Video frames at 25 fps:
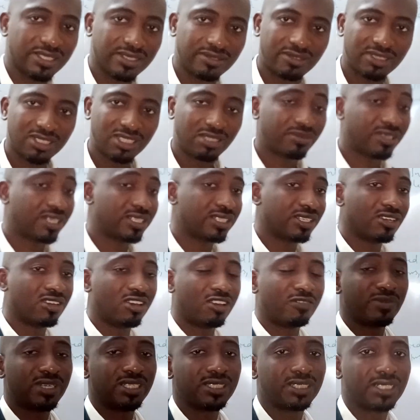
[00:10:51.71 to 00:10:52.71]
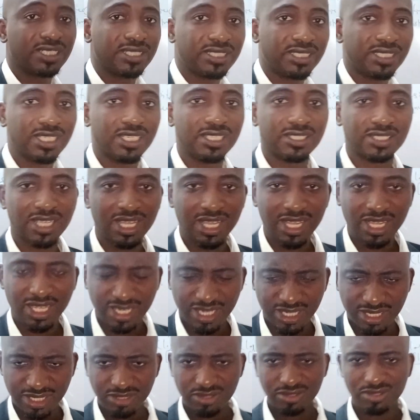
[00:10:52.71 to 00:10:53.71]
What about the government NDAs?
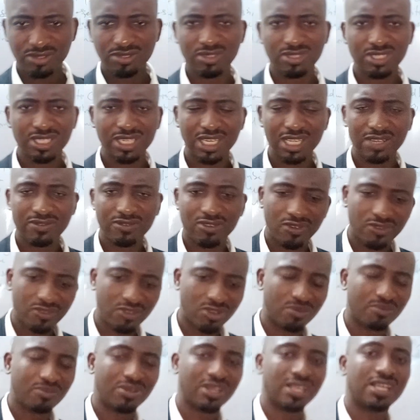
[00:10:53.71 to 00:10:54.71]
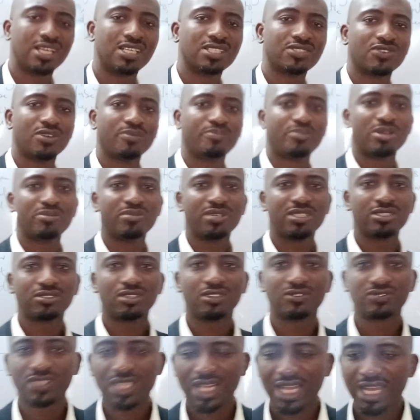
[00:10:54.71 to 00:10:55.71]
They need to know the level of compliance with payment of
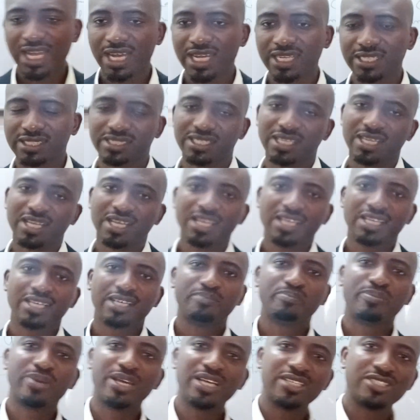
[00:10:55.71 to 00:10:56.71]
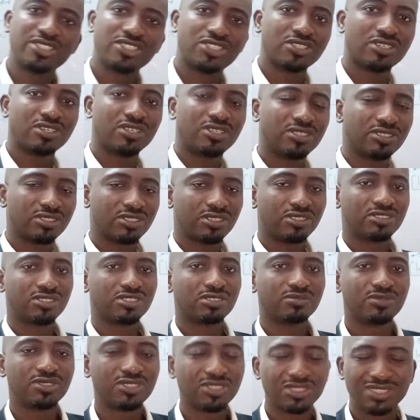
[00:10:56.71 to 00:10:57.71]
tax, pension,
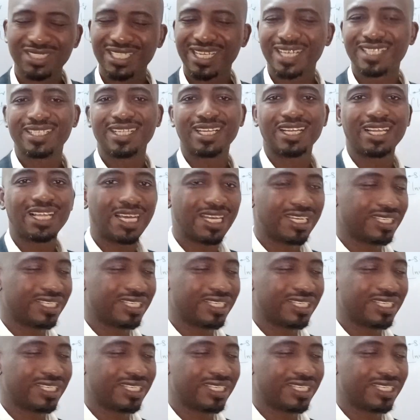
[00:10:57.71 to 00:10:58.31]
contributions, and the like.